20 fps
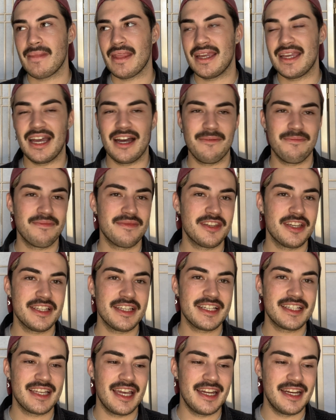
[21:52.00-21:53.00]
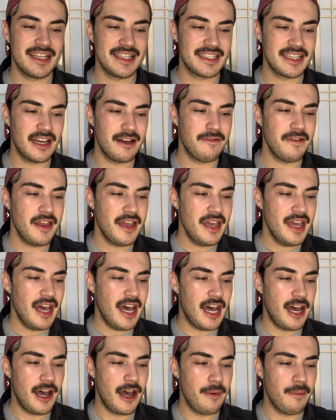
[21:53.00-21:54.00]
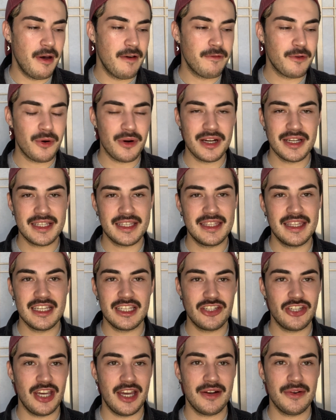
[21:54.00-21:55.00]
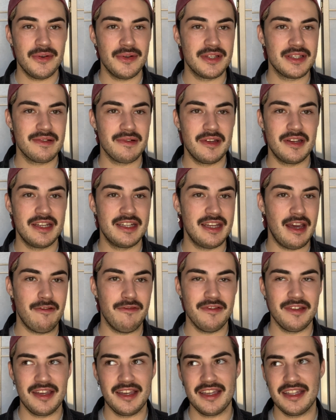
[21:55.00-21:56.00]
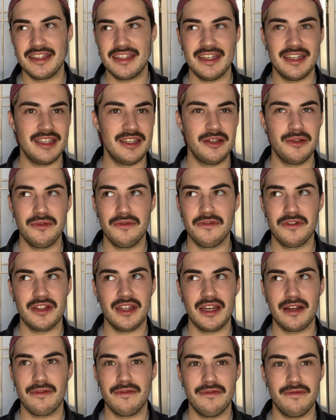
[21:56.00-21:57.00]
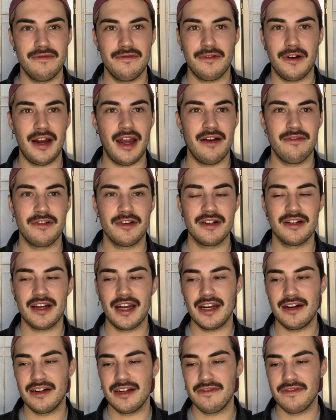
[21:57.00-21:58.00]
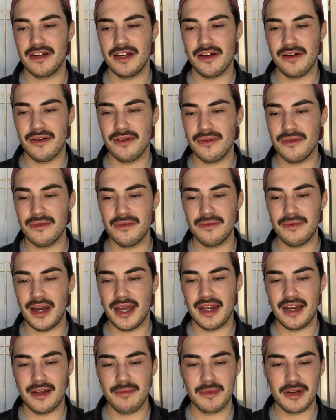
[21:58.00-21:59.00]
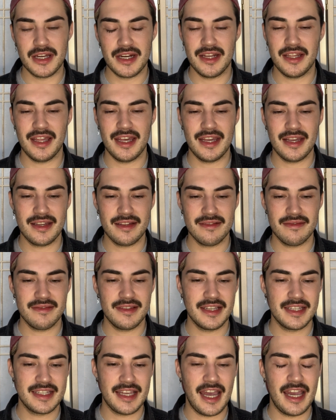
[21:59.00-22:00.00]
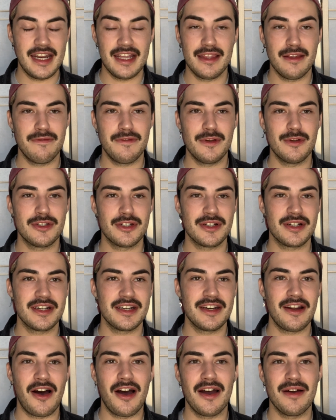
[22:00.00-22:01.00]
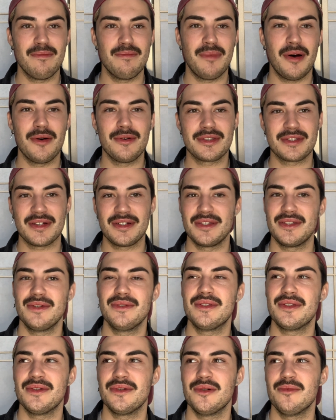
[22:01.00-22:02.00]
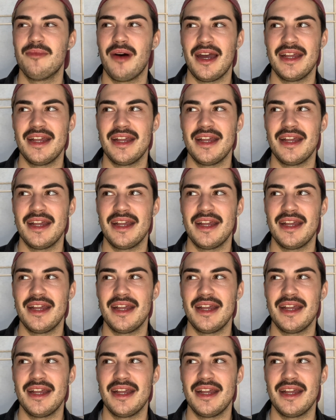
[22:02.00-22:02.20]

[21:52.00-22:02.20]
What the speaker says: Yeah, just exciting stuff. Of course, this channel is going to definitely continue for, like, forever. I don't even know when I'm gonna, like, decide in the future to not post on YouTube.